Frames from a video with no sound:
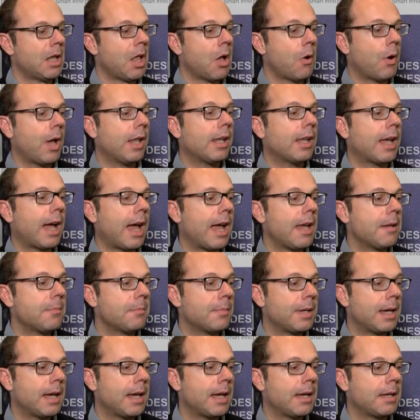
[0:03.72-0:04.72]
Well,
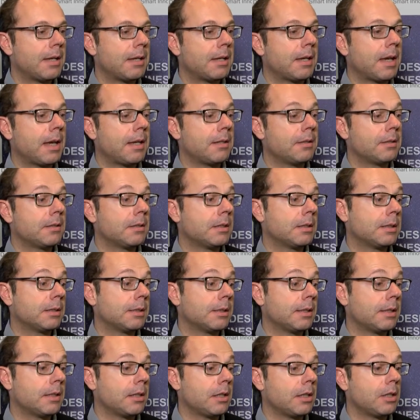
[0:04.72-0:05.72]
I'm
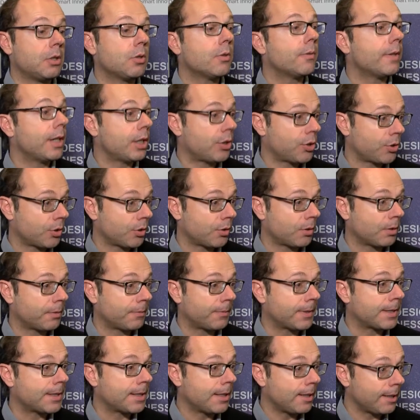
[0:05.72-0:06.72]
an innovation
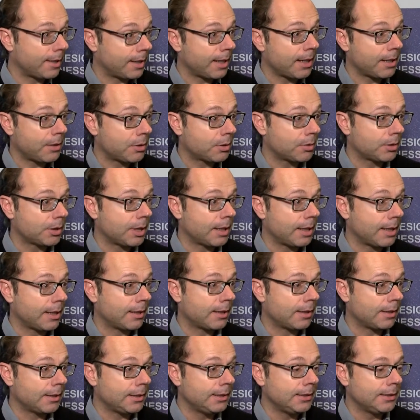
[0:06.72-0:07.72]
facilitator in
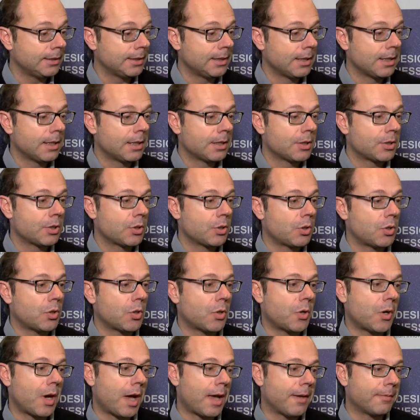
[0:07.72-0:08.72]
Italy,
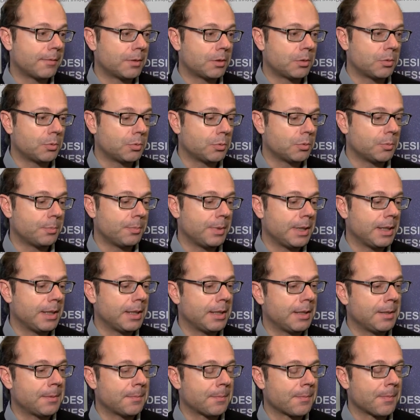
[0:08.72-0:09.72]
so I have to
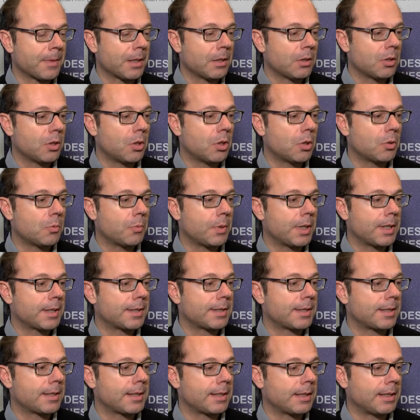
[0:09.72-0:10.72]
be
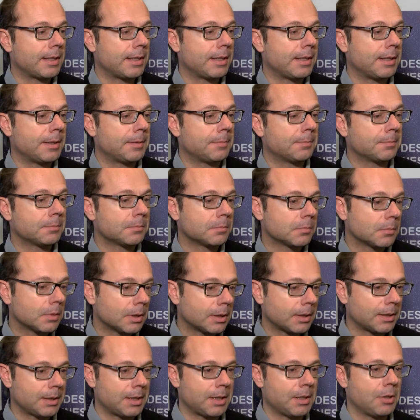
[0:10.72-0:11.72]
always
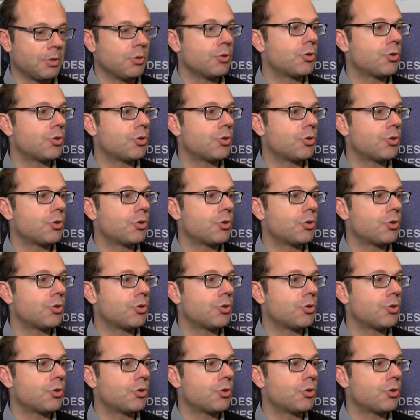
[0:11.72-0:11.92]
in